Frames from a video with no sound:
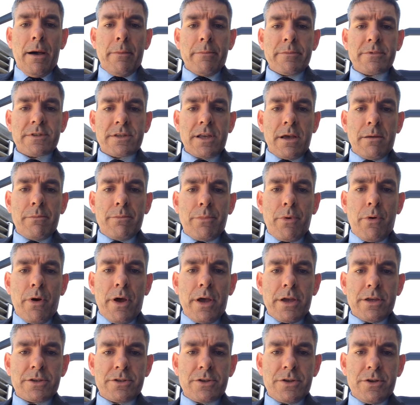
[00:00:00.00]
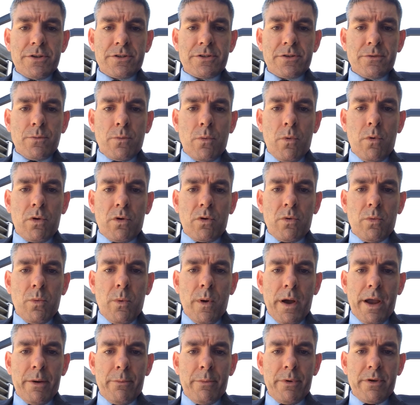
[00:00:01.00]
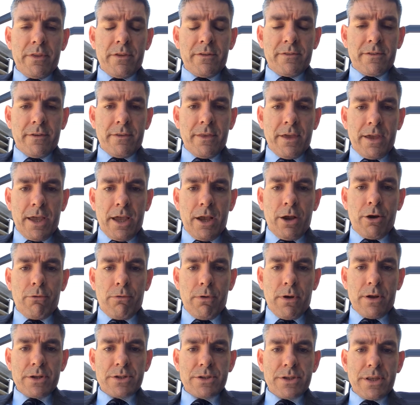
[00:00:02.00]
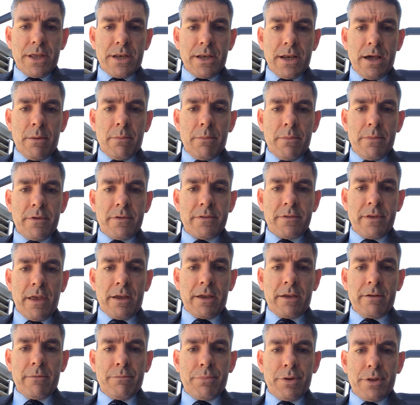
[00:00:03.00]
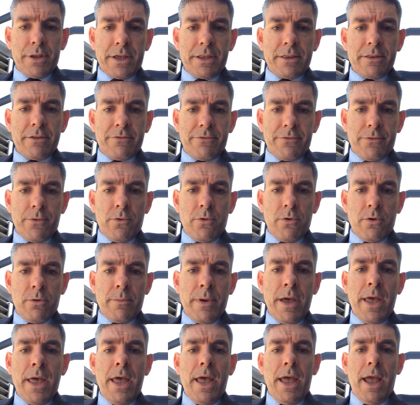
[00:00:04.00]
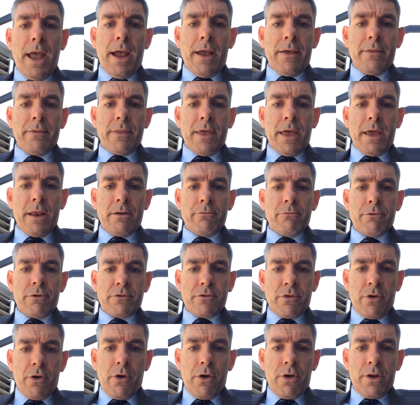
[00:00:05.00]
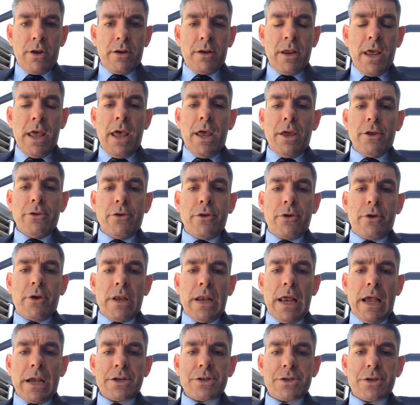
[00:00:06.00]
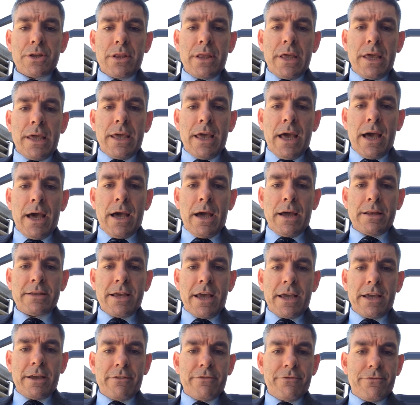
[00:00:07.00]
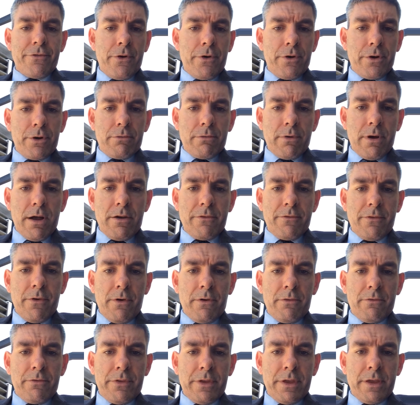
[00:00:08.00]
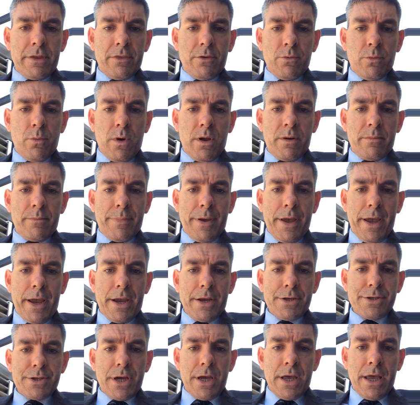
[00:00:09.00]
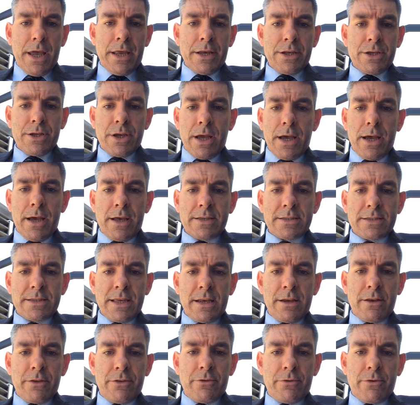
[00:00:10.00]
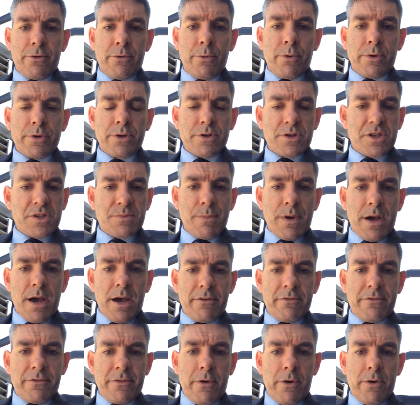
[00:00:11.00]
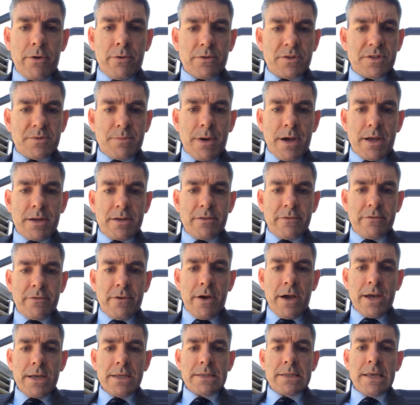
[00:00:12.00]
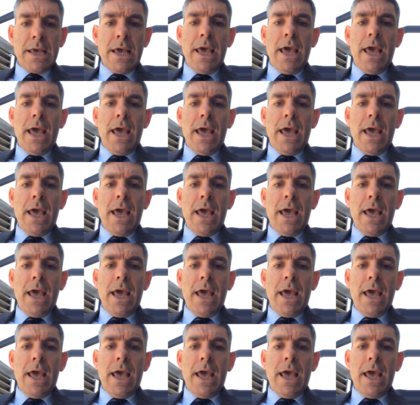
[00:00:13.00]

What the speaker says: Some buyers choose to walk away with it so they can crunch their numbers, complete the form, and then return it. You can actually take a photograph of the one-pager and send it through on your smartphone or smart device.